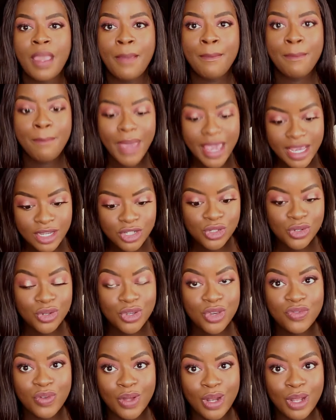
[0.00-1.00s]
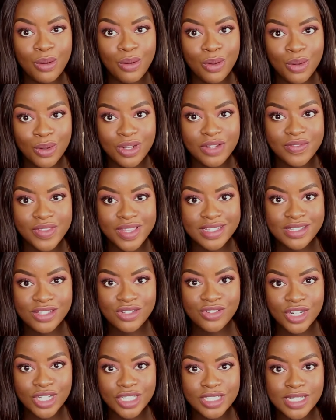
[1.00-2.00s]
Make sure you follow all of the
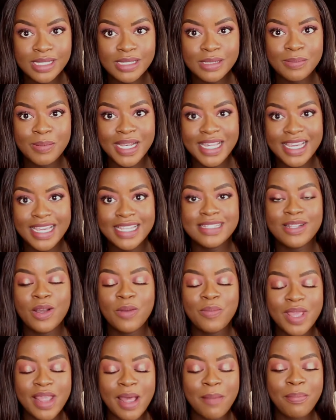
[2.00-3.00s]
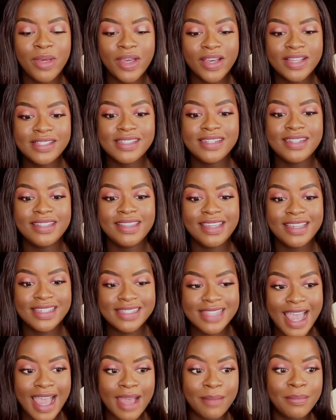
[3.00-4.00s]
instructions. Please don't be that person in the
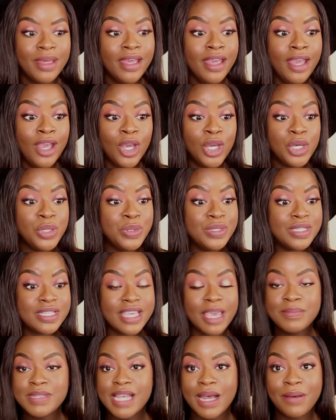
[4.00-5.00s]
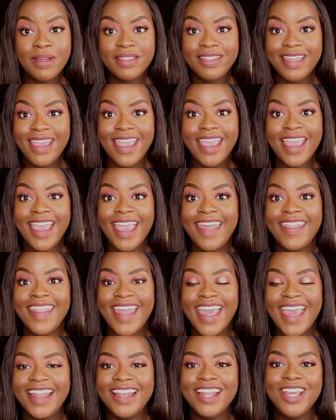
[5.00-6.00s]
exam who skips out a thing and
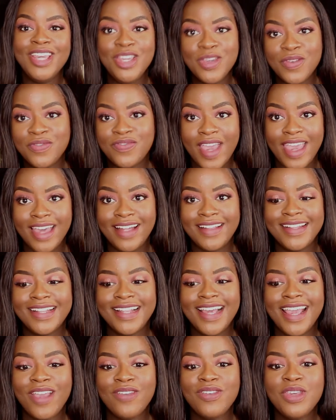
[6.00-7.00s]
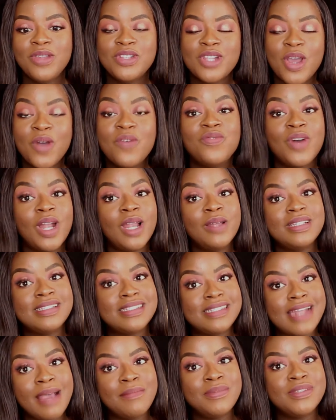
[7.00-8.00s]
then you fail. If you don't follow the
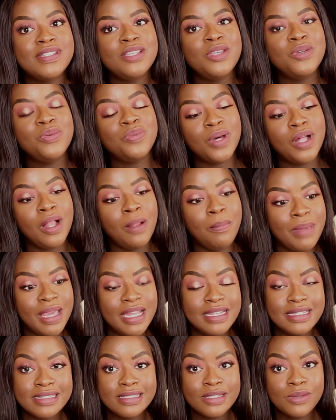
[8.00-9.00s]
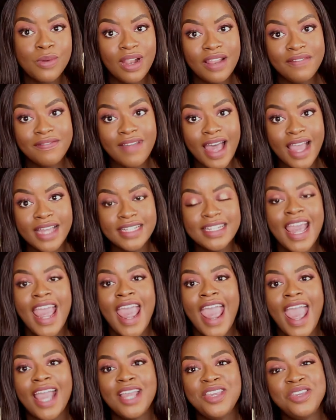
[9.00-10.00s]
steps, you will be disqualified
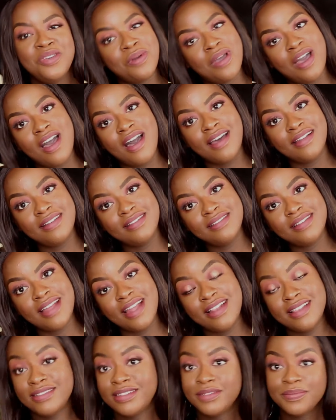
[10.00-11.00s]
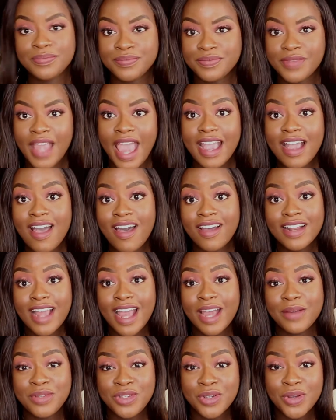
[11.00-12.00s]
and I can't
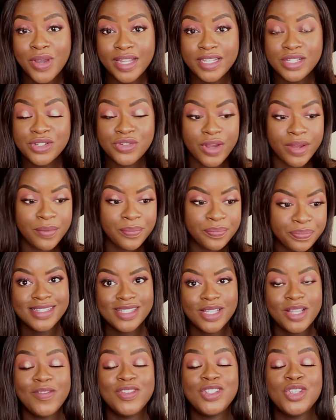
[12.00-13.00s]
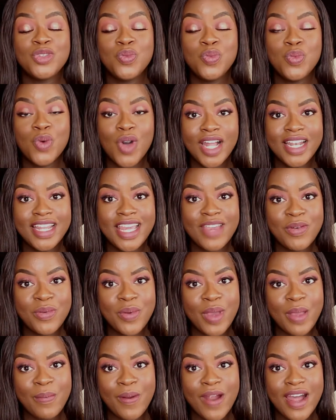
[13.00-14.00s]
count your entry. So there was just one
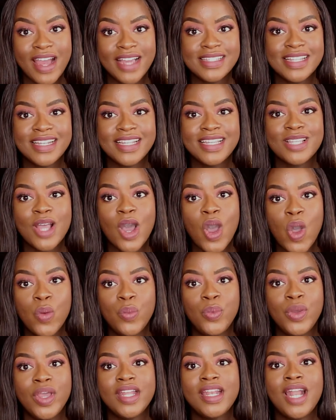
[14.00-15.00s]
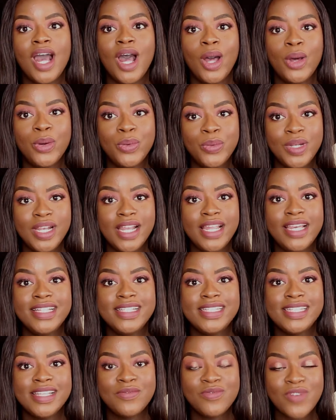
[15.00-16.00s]
giveaway prize, and it's open only
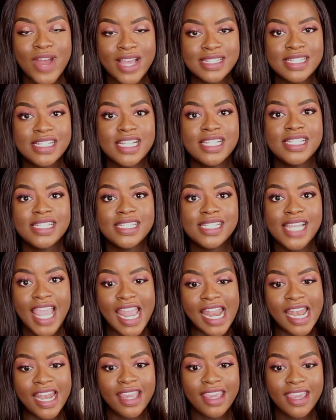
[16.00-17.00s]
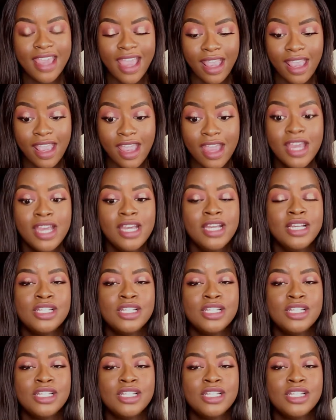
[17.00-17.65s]
to residents in Kenya.